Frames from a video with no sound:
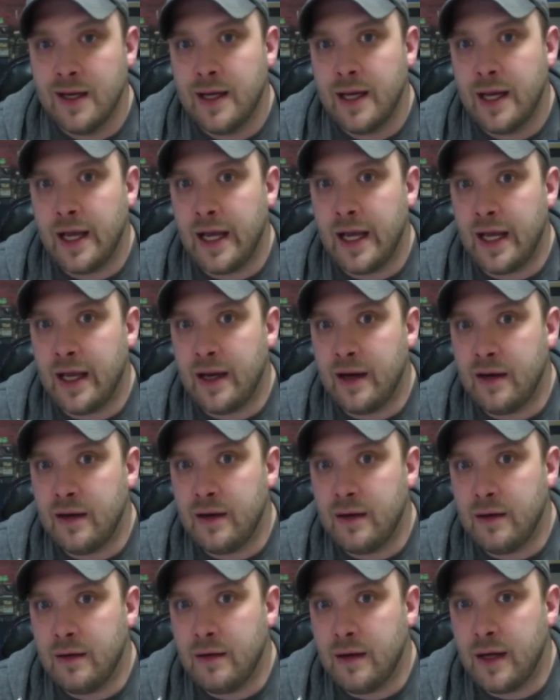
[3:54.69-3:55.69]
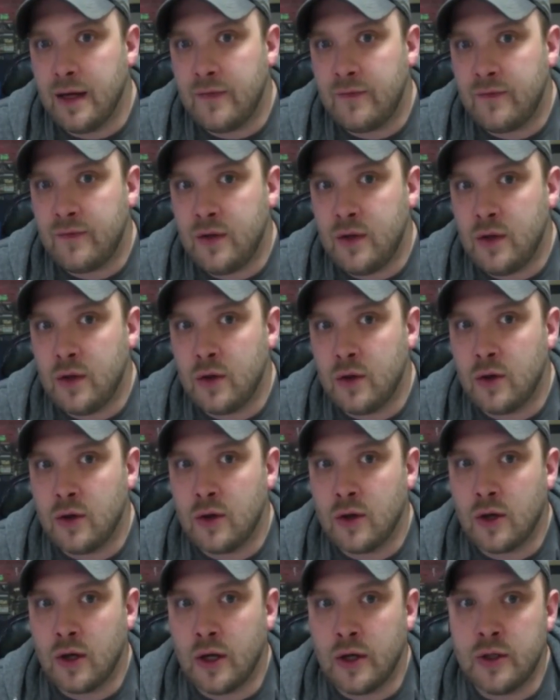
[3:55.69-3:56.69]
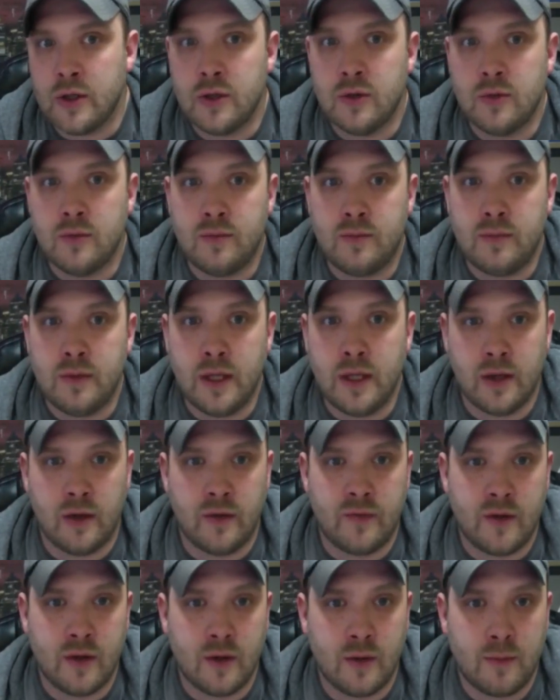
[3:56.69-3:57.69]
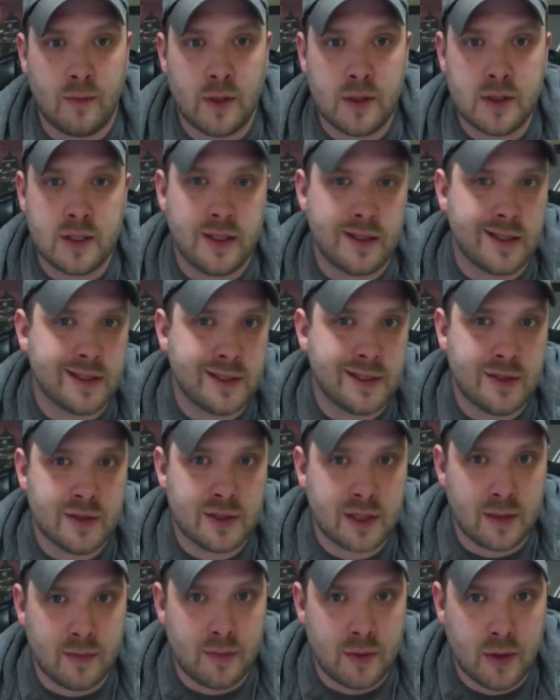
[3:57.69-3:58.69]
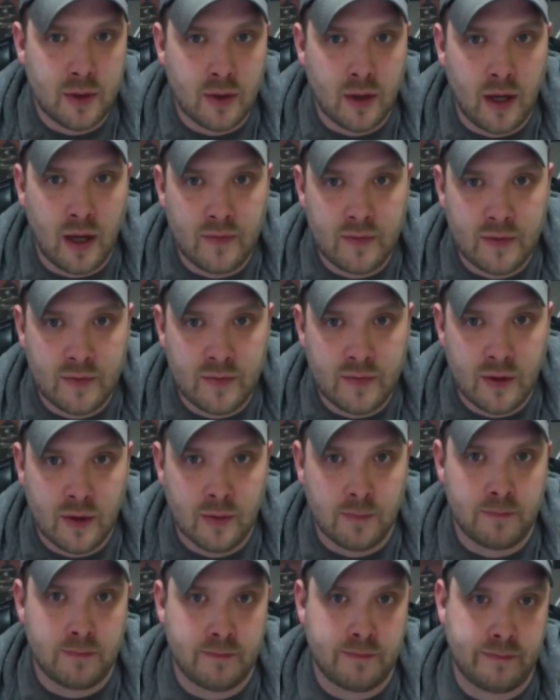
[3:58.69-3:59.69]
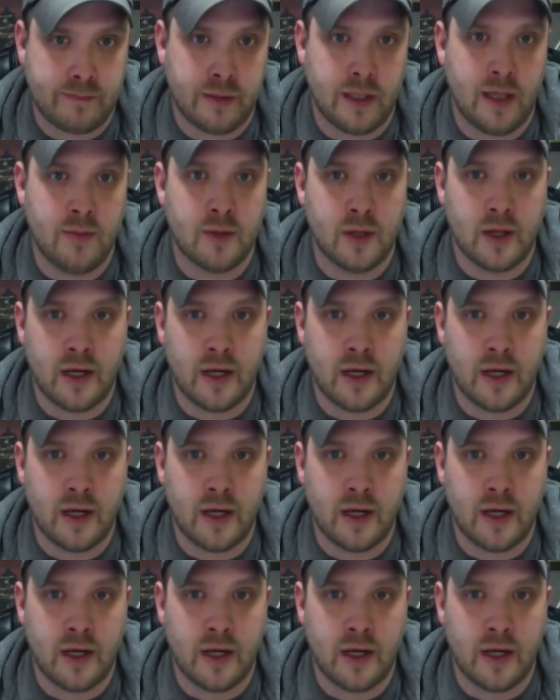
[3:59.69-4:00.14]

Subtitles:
And if you're if you're a person that doesn't use the computer often, if you're a plumber